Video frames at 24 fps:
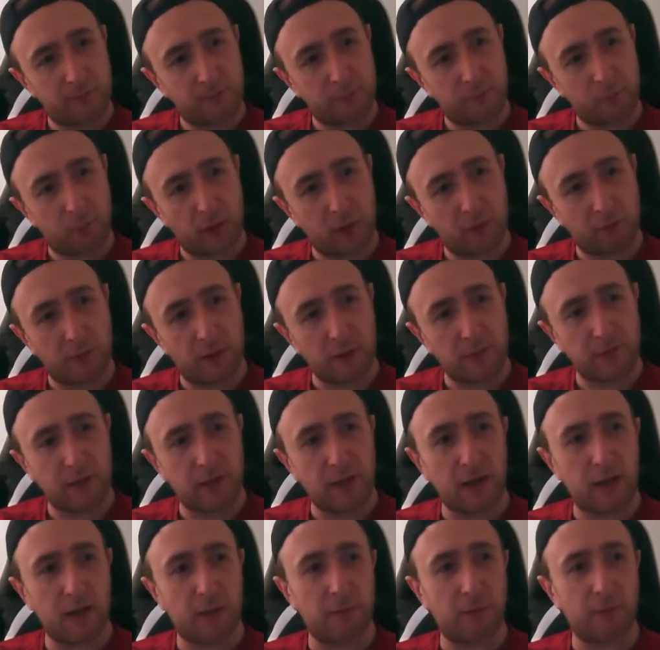when I've
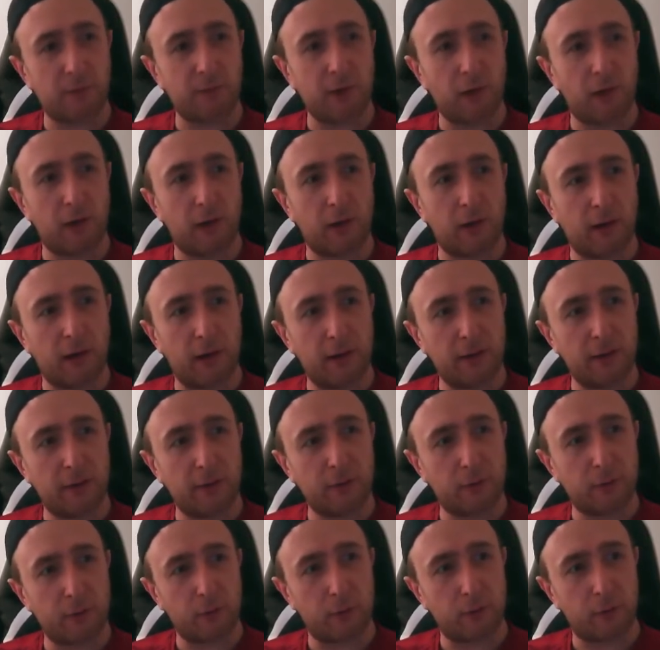rendered him, I've got a
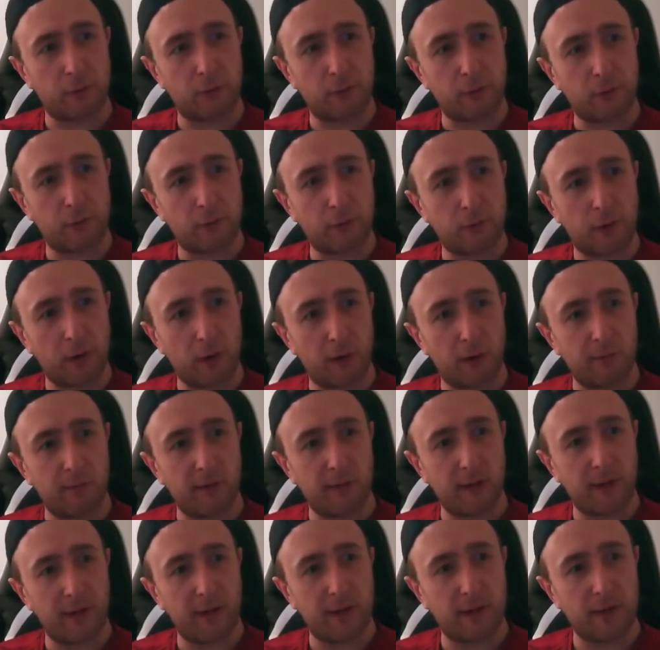light source
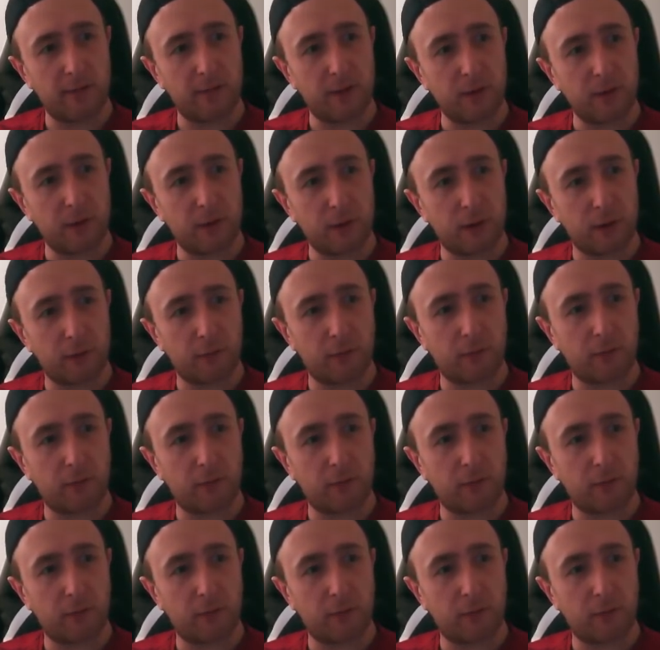over here that you can't